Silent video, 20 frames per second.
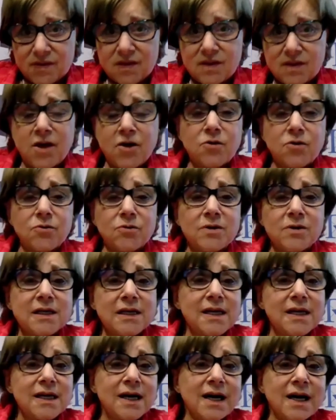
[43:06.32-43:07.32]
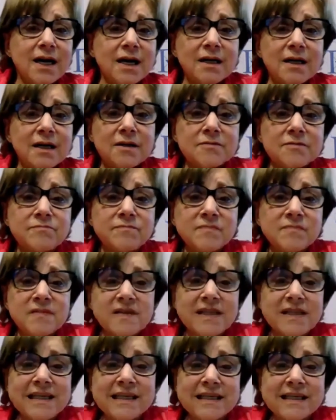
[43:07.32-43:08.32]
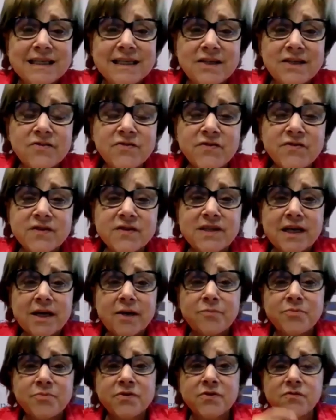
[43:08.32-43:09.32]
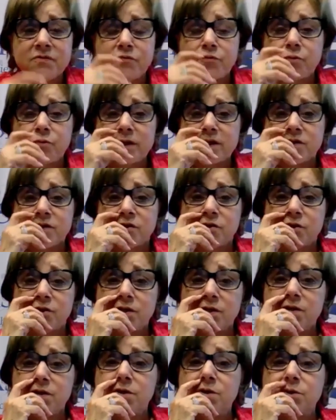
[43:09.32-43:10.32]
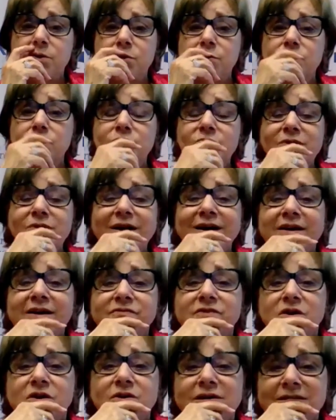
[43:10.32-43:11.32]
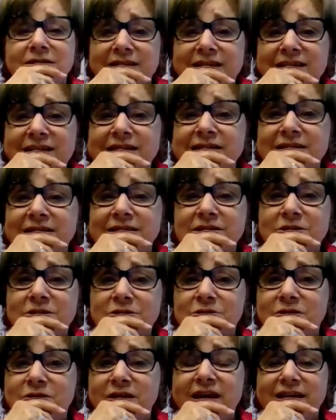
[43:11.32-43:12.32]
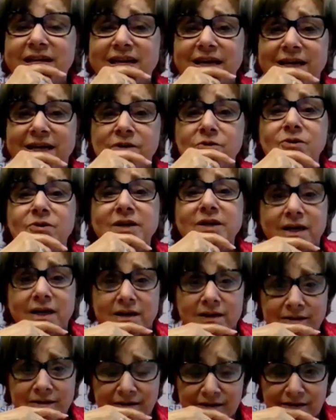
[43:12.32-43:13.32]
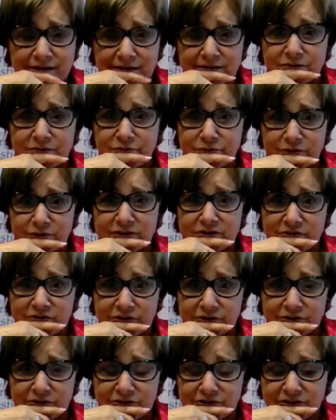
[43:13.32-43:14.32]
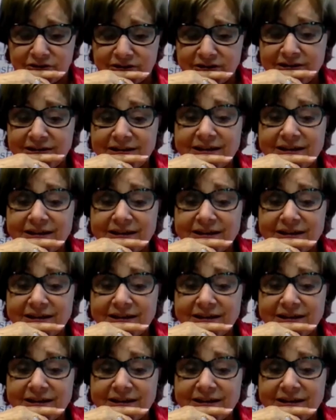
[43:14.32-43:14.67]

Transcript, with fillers: No. Um, it is the depth of which you have gone into that area of research.